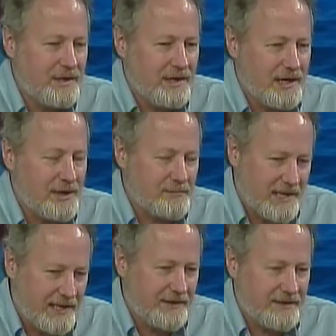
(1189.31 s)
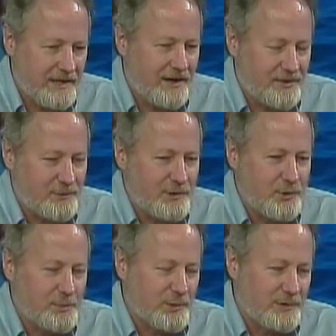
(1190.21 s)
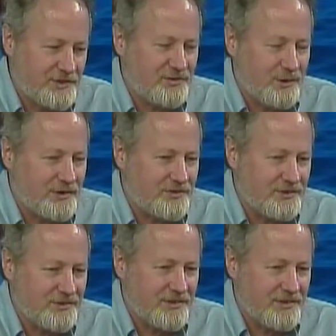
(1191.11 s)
and other renewable resources.